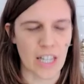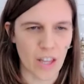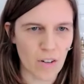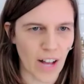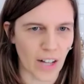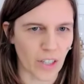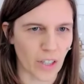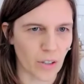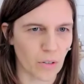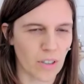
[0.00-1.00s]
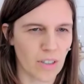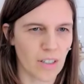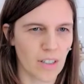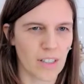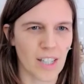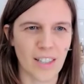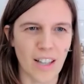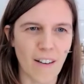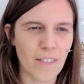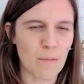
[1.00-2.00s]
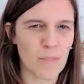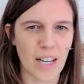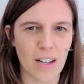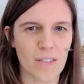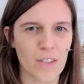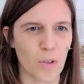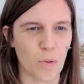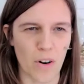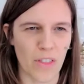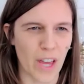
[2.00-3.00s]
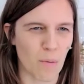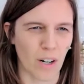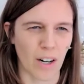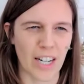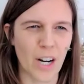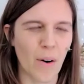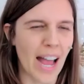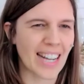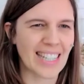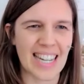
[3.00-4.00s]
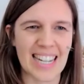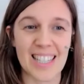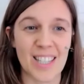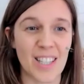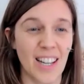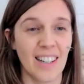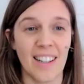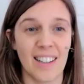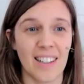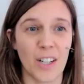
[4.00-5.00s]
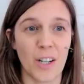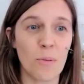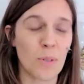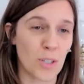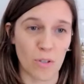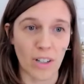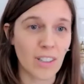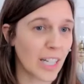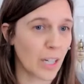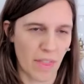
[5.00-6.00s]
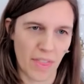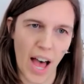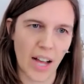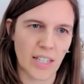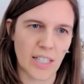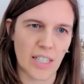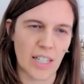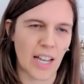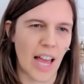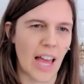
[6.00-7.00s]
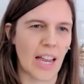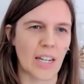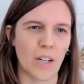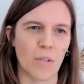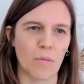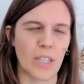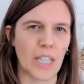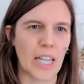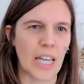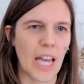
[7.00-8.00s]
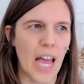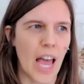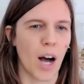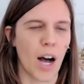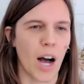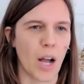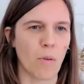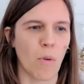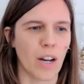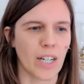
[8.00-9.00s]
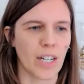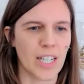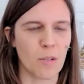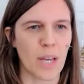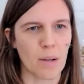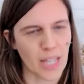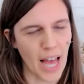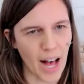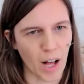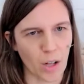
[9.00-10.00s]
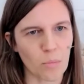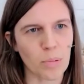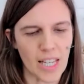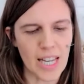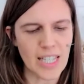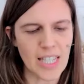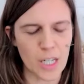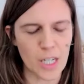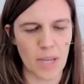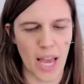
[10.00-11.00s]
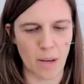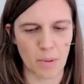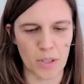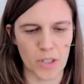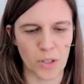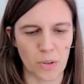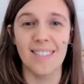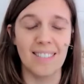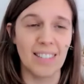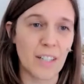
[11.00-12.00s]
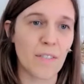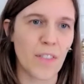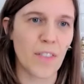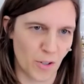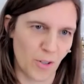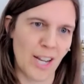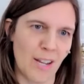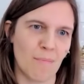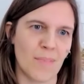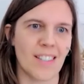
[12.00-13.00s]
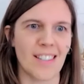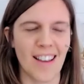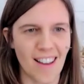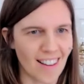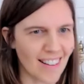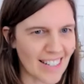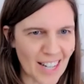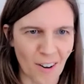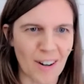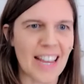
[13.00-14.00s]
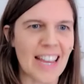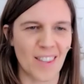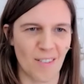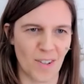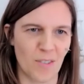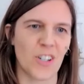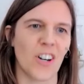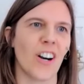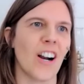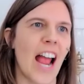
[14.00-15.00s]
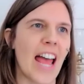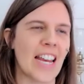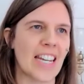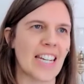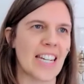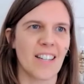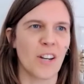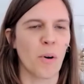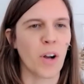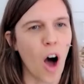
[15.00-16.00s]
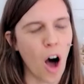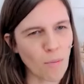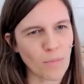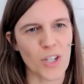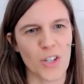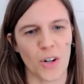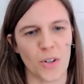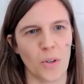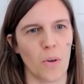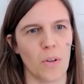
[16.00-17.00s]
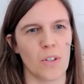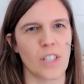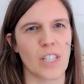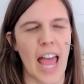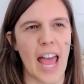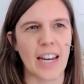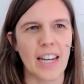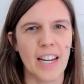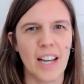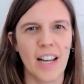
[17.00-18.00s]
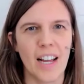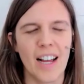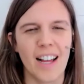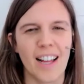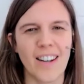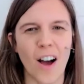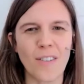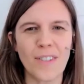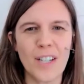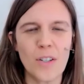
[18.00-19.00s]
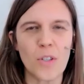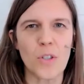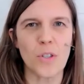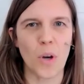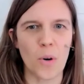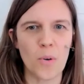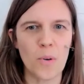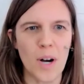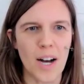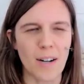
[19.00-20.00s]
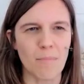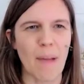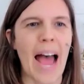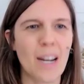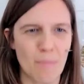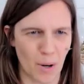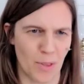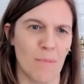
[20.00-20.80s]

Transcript: their value, to love themselves for where they were. You know, I had kids who were struggling with that. And really, I wanted to be able to help kids to be able to live their dreams, you know, in the future and, you know, accomplish their goals and not feel so bad about